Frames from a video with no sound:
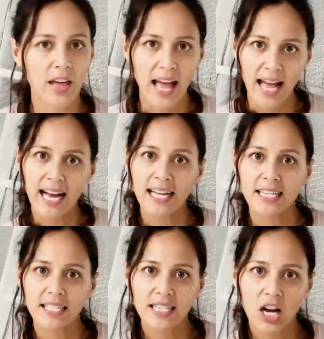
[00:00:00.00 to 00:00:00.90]

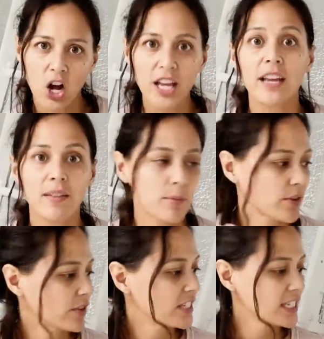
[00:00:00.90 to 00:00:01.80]
and in the
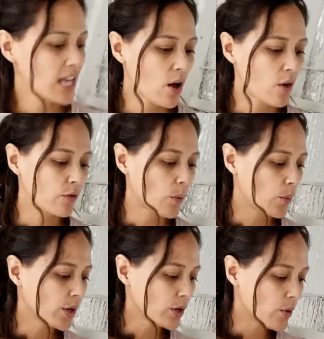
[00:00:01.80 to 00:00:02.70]
berth itself,
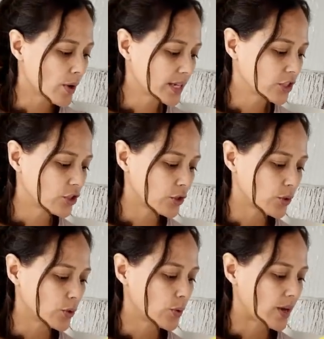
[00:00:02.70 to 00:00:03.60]
we're going
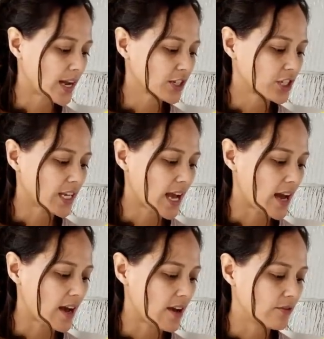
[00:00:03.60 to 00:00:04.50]
to actually
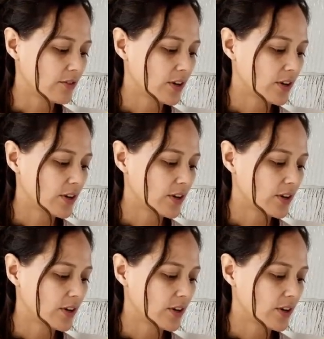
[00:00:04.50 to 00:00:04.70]
have